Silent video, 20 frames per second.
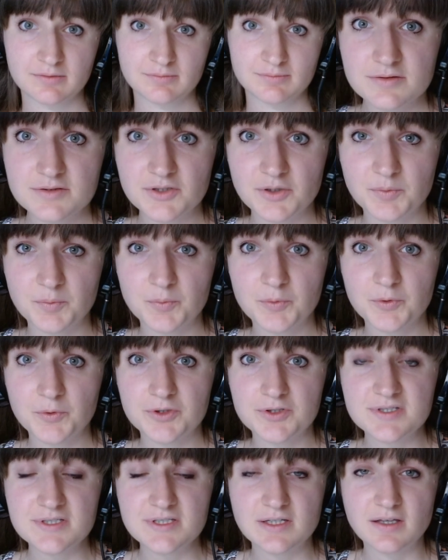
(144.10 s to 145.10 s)
So
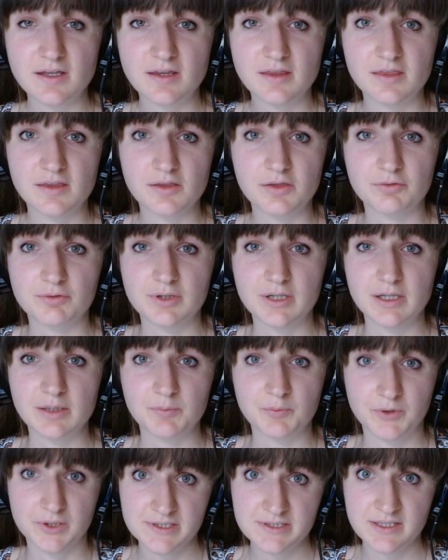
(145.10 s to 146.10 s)
Prusa, the
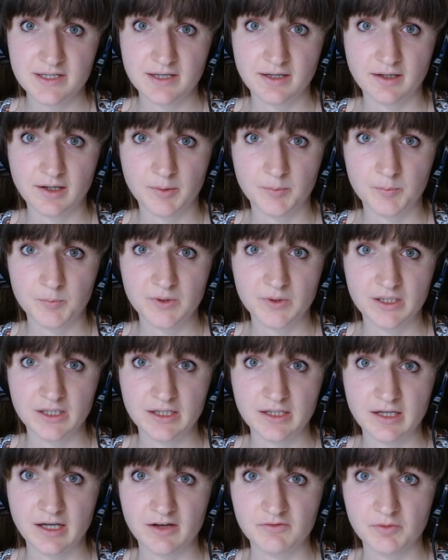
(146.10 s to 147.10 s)
3D printing
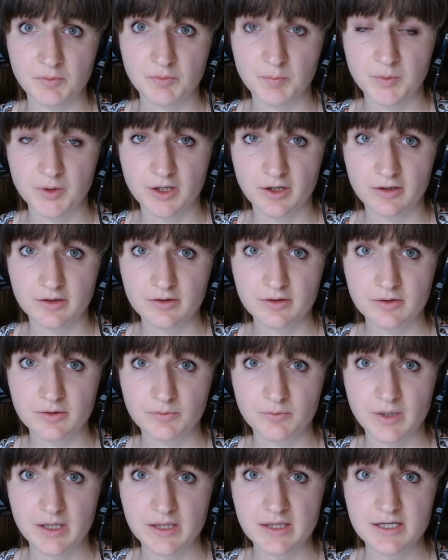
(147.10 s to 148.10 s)
company, have a
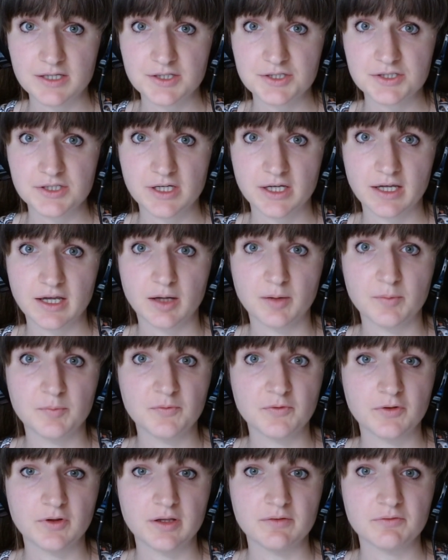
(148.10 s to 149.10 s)
blog where they share
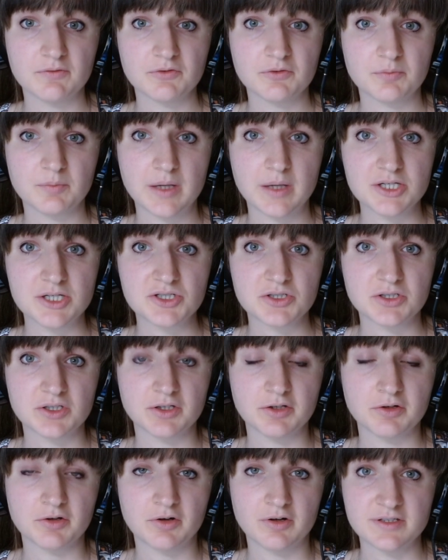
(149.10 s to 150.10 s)
helpful
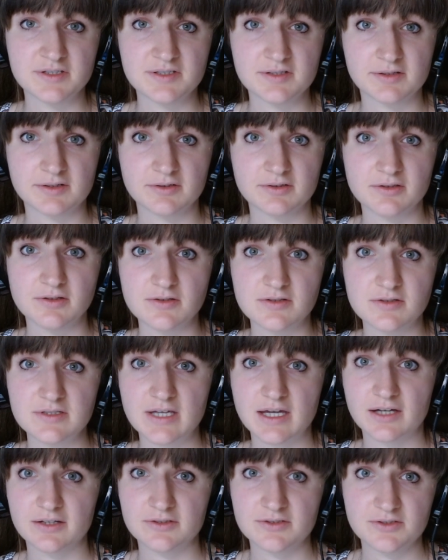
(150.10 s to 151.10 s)
information, articles,
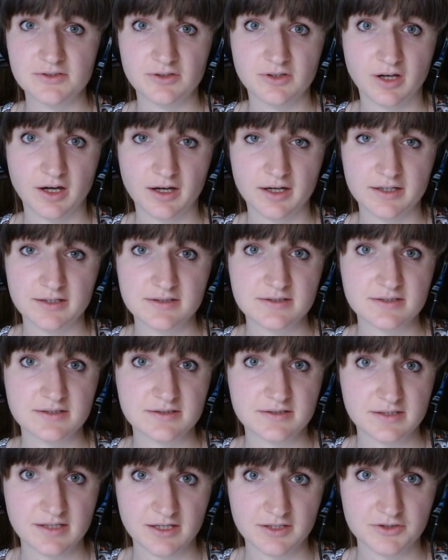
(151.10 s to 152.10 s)
how-to guides,
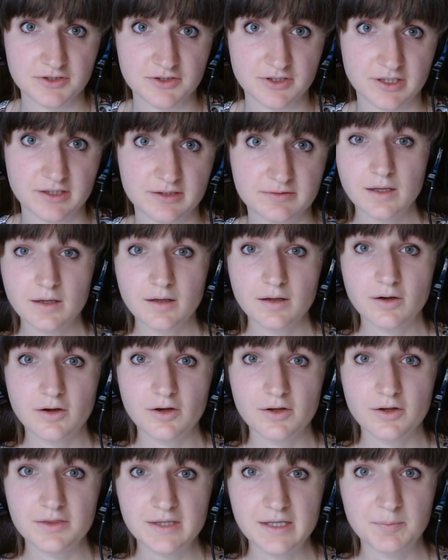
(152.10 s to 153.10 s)
etc.
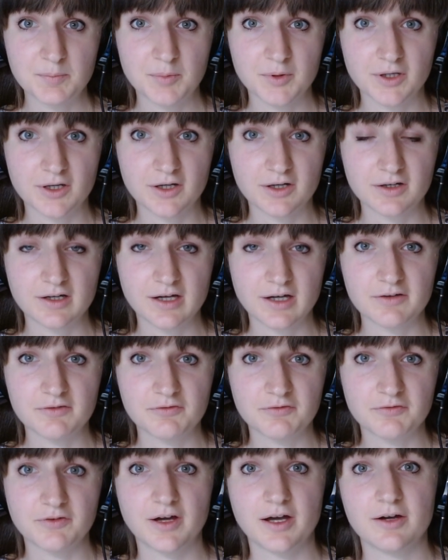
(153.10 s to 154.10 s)
On their blog, I
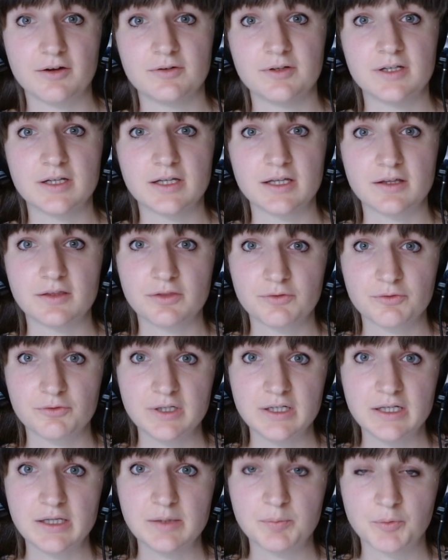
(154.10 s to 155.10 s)
found a
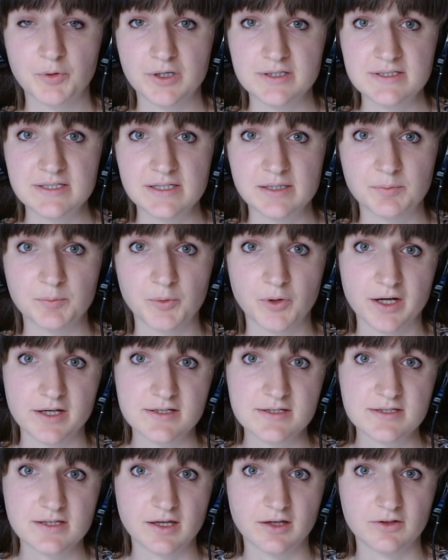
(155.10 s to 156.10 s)
3D printing
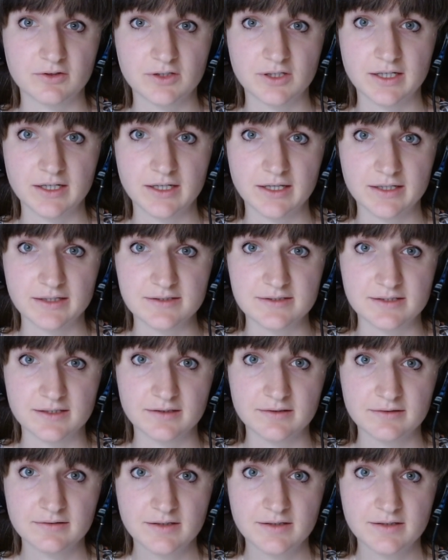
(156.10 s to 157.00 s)
price calculator